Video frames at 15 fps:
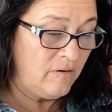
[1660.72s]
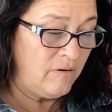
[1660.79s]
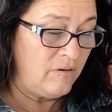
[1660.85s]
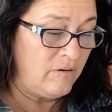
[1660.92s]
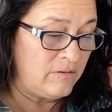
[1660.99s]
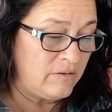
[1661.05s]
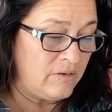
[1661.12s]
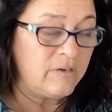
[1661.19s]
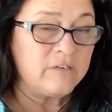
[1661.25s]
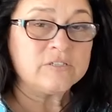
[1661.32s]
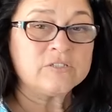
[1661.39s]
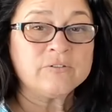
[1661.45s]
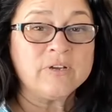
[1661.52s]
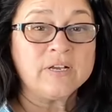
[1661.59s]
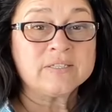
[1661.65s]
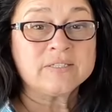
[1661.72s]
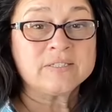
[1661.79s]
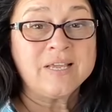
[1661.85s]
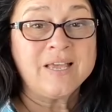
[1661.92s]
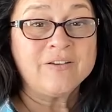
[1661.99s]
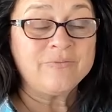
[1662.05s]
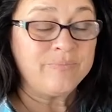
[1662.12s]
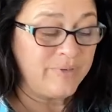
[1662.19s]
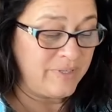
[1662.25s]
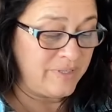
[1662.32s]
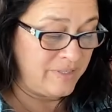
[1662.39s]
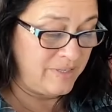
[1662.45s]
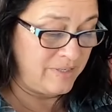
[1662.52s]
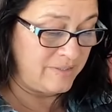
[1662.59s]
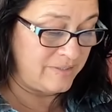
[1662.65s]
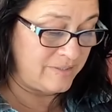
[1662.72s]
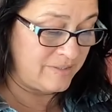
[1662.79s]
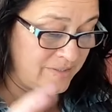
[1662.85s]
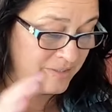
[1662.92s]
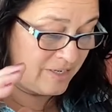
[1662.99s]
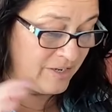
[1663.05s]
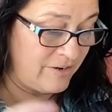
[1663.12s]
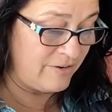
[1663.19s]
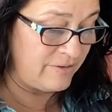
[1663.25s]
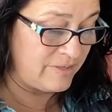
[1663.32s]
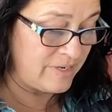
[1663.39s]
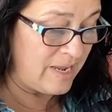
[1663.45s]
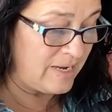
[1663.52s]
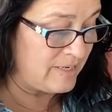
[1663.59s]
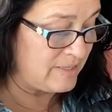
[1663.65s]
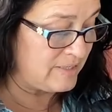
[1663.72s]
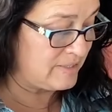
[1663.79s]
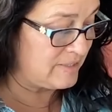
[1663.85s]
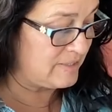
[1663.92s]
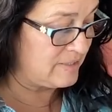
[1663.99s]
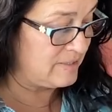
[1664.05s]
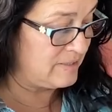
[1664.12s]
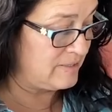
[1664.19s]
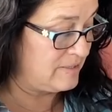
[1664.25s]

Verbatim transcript: All contracts have been done securitized.